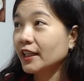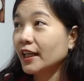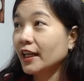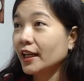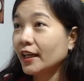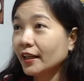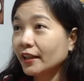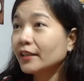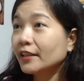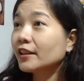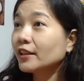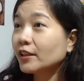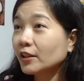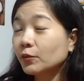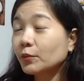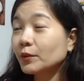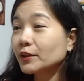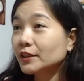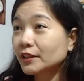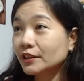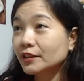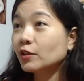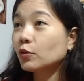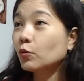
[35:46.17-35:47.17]
and he
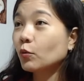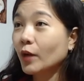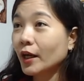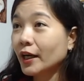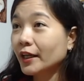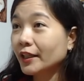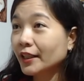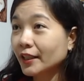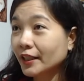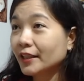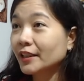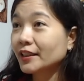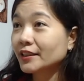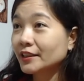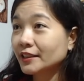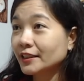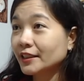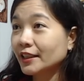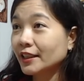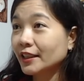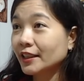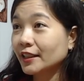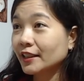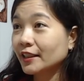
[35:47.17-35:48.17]
was still wagging his
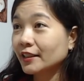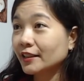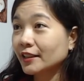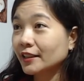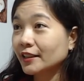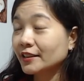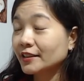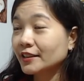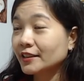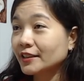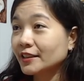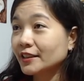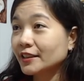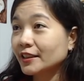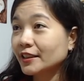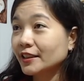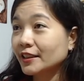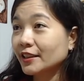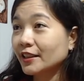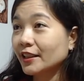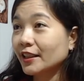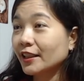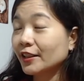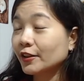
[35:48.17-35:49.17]
tail at his,
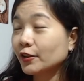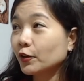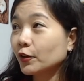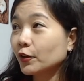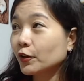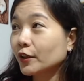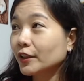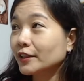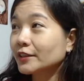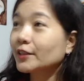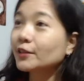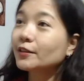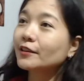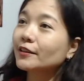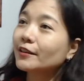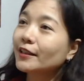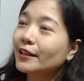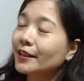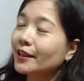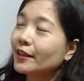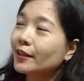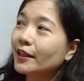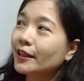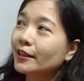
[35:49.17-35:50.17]
ano, kasi
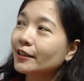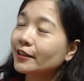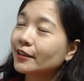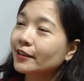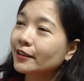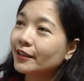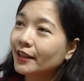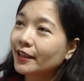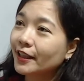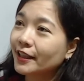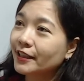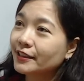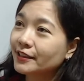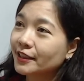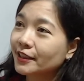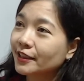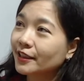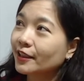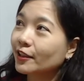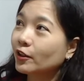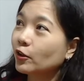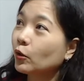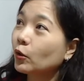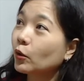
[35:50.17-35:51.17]
I had a case in
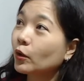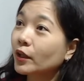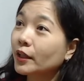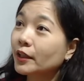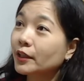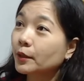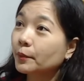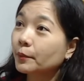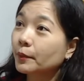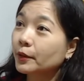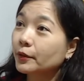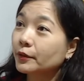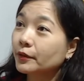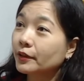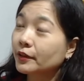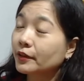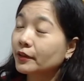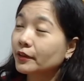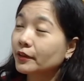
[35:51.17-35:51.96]
Caloocan about a